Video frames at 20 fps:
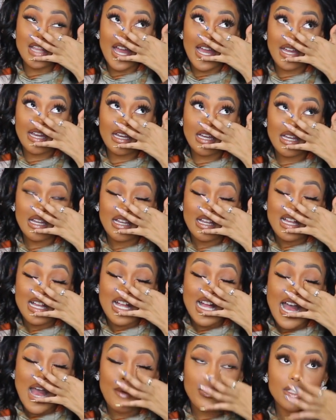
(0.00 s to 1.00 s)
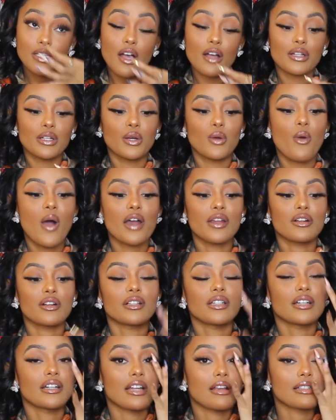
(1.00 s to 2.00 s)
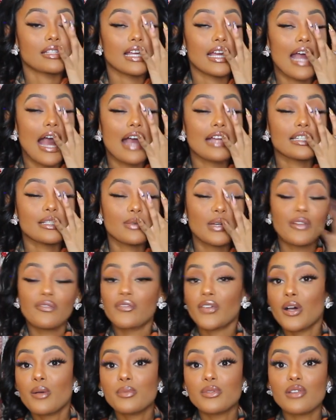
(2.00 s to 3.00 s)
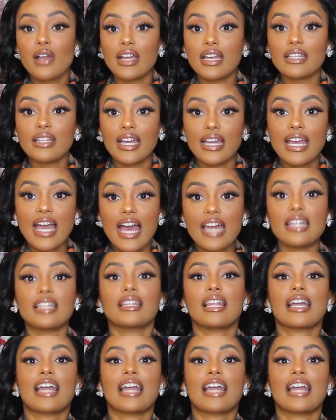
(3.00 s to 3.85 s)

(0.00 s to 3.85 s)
Like I was talking to Quan earlier and I was like, I just want to film so I can like edit.